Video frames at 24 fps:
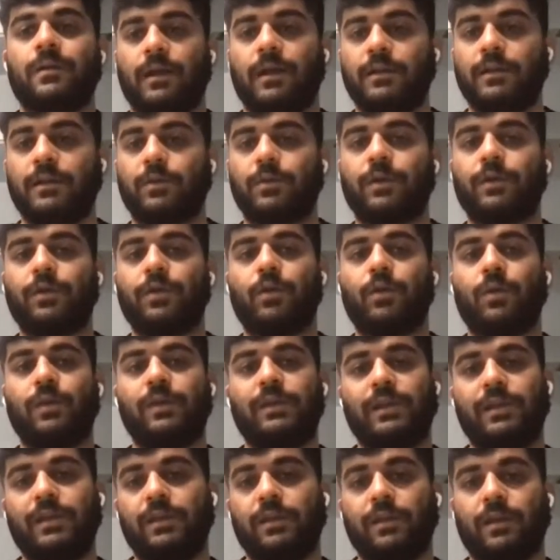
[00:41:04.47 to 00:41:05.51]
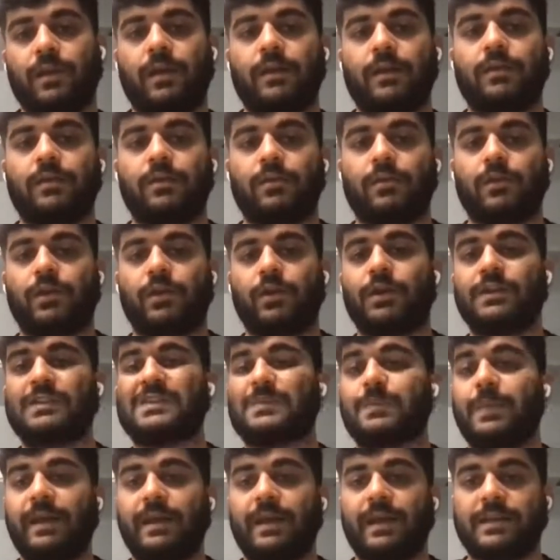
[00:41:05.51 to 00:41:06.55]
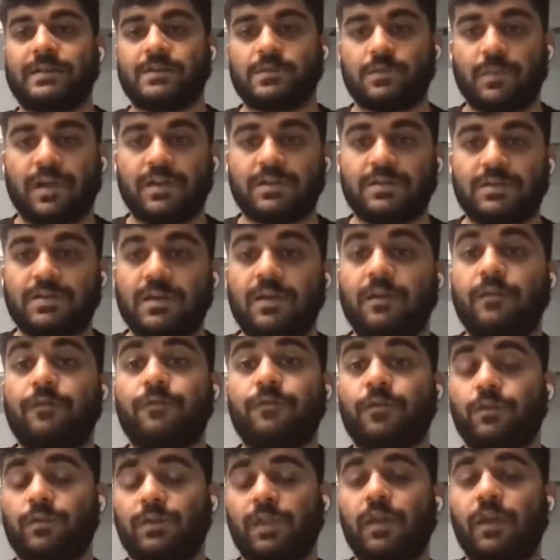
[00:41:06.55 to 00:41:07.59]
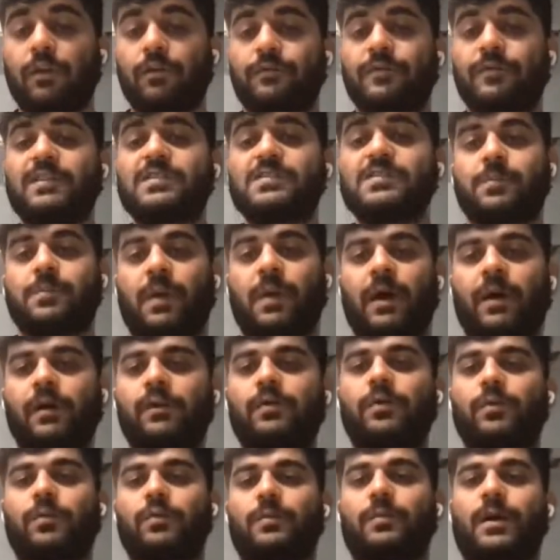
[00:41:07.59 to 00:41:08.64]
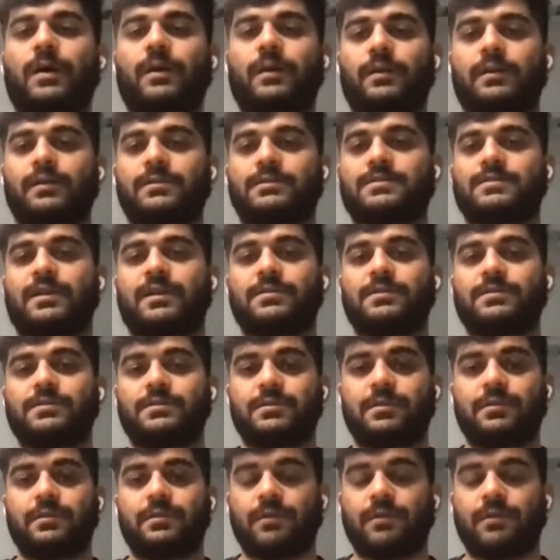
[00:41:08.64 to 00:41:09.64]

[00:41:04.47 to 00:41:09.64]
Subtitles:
And you can go lean and you cannot spend as much if you think of a smart go-to-market strategy.